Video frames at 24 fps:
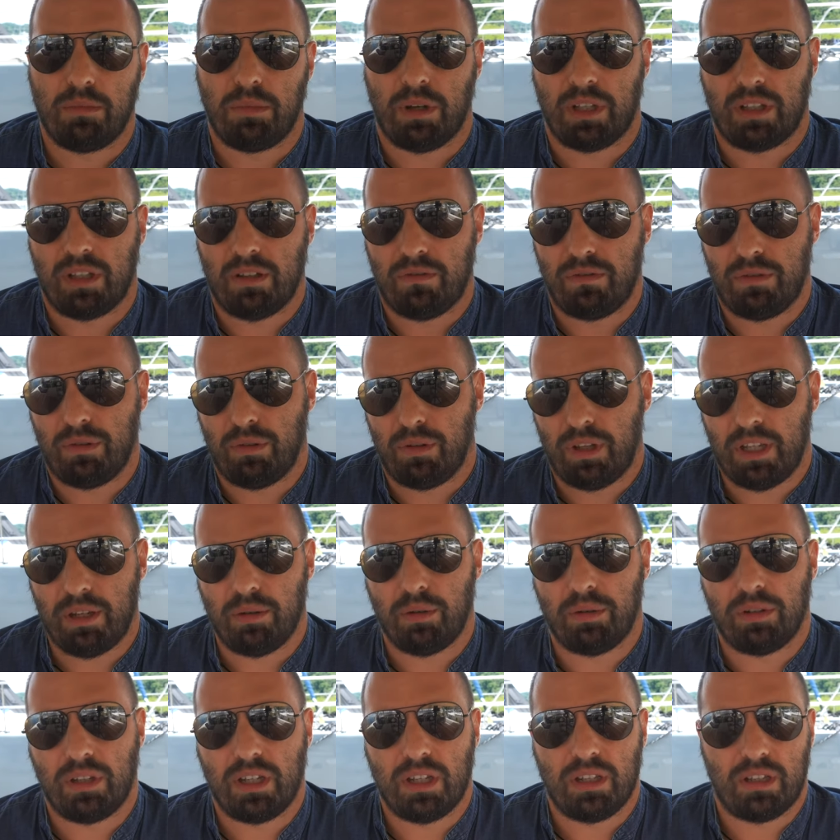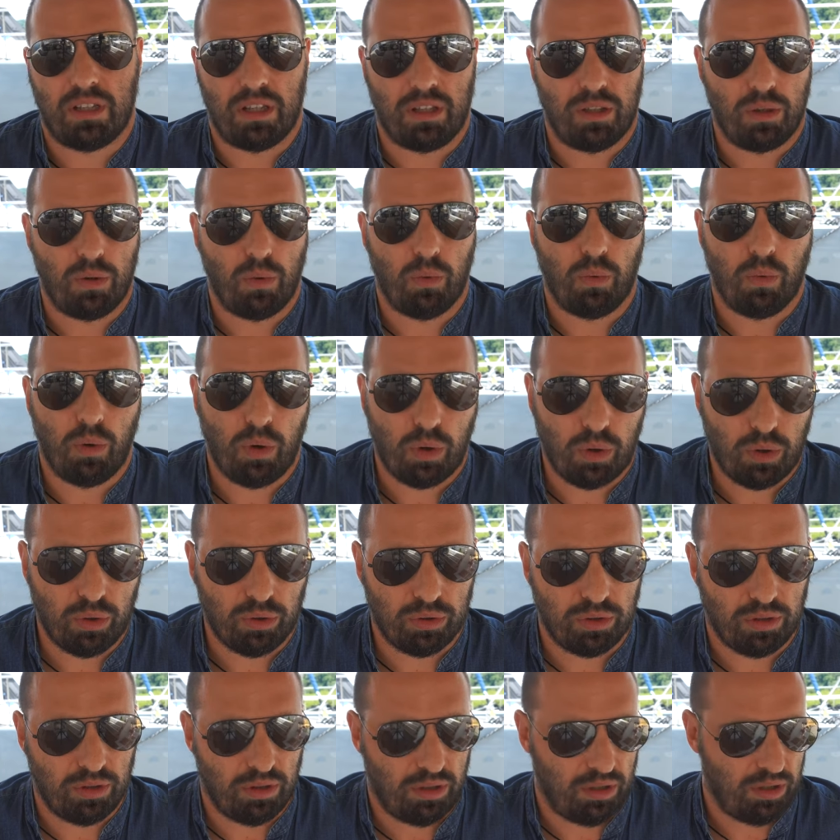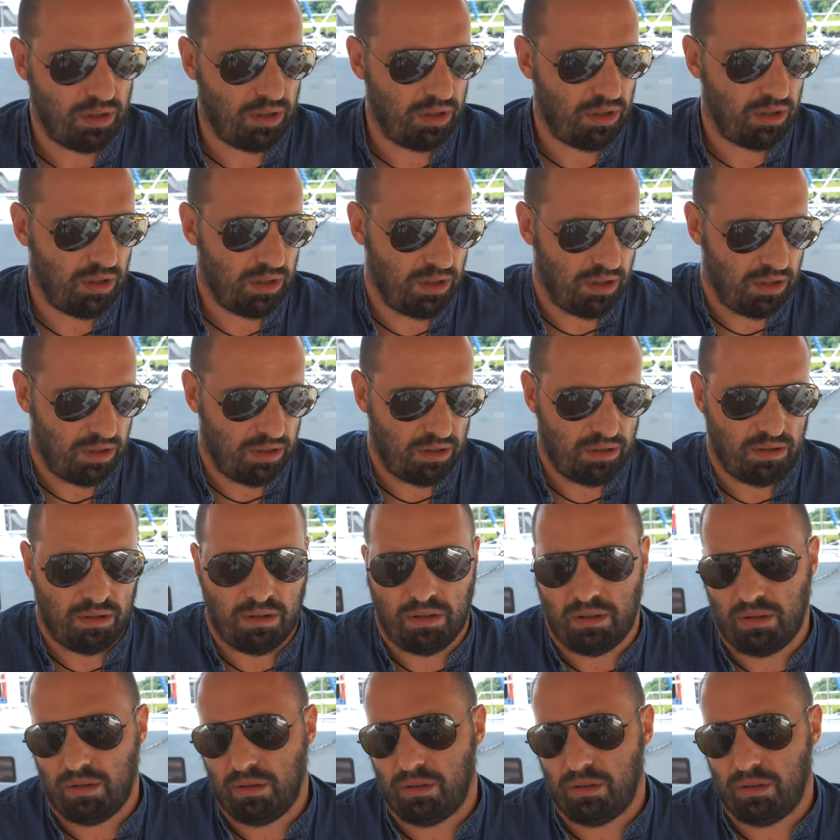but if you live on it and you walk on uh,